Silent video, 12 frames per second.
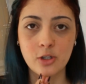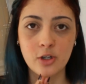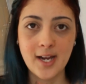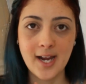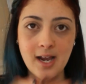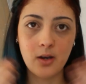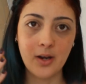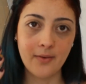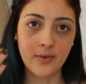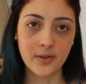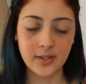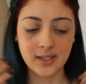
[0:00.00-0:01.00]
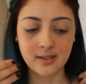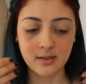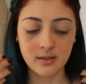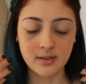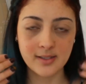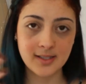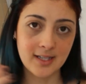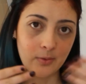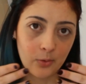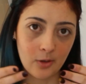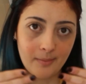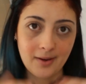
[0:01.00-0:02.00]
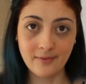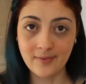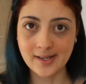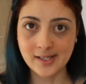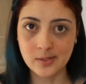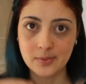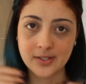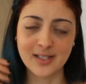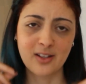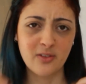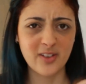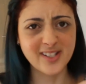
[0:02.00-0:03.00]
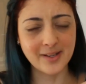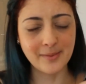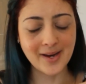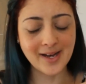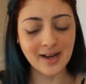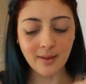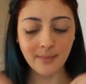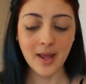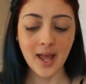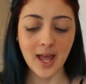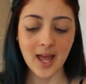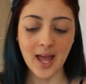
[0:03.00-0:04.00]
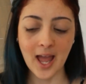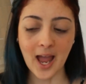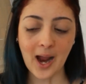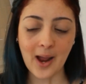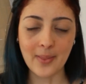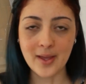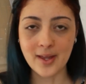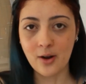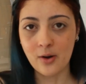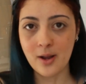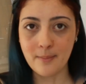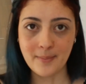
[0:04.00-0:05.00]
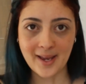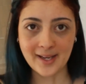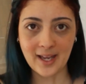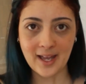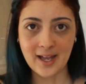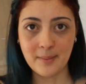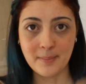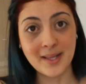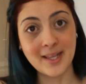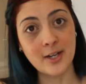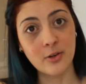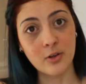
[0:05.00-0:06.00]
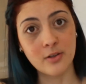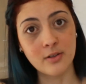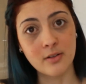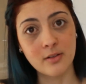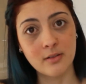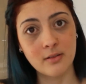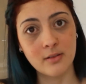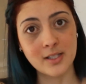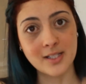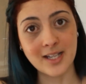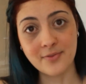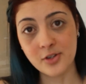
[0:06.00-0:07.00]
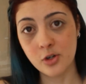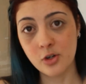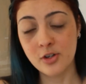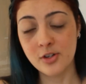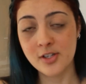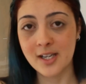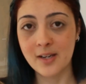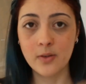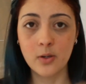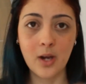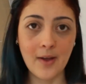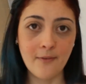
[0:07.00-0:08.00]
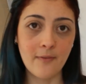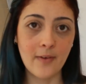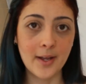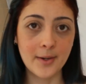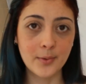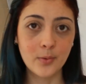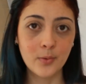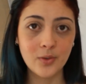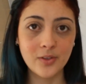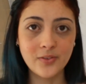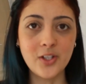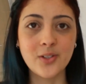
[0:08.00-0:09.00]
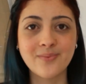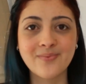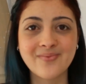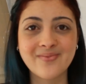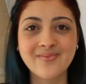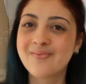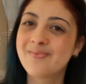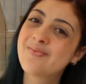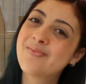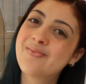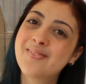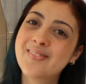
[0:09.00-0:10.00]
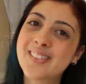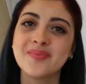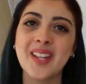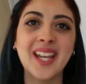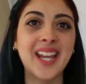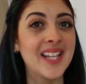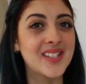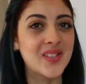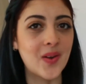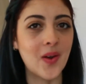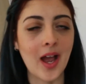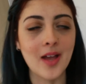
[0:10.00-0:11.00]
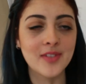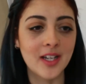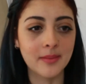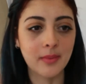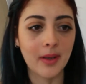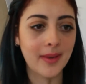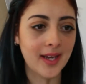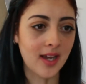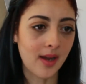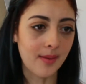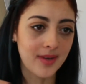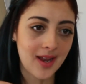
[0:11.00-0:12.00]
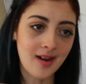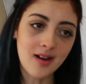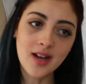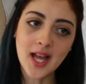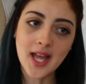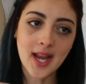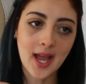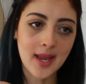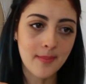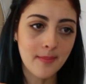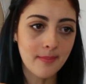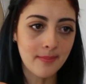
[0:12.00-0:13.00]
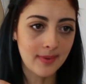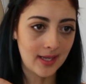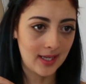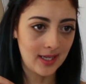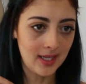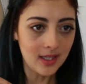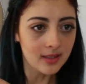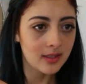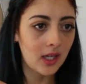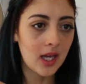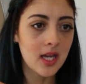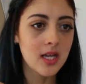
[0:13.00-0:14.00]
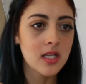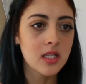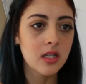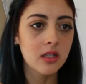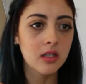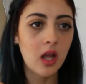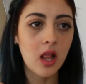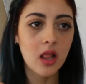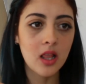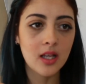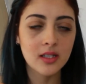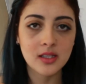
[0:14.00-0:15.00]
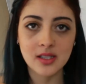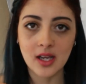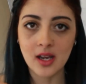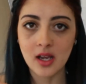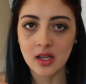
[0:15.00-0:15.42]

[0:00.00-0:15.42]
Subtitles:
you know how everything settled on my face once I've done the rest of the makeup. And then I'll come back a bit later on this afternoon to give you a final review. Okay, so I've done my makeup now and I am back, and let's